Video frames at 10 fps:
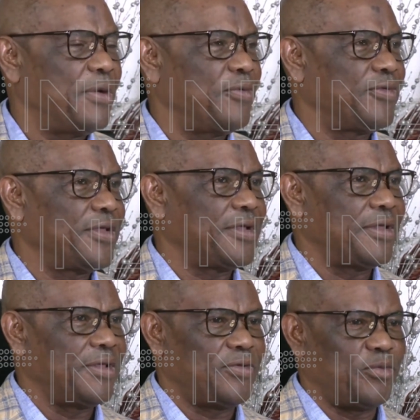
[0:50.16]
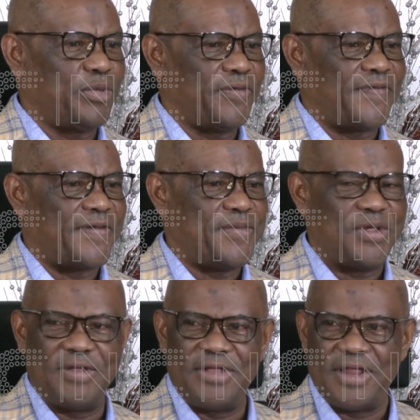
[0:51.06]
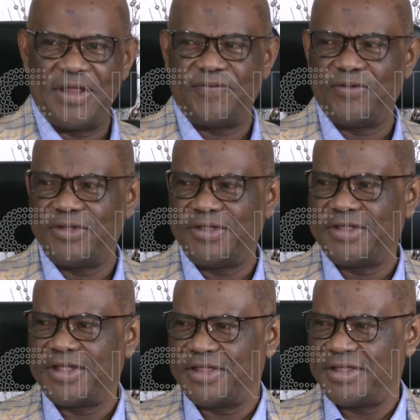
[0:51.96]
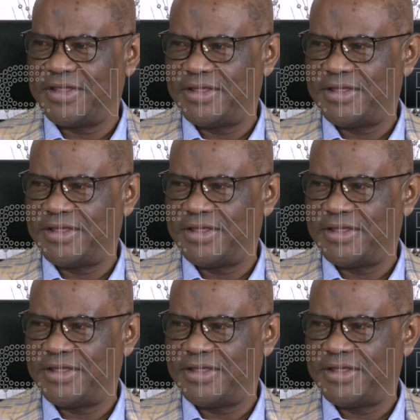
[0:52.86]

has said that C O O will now be linked to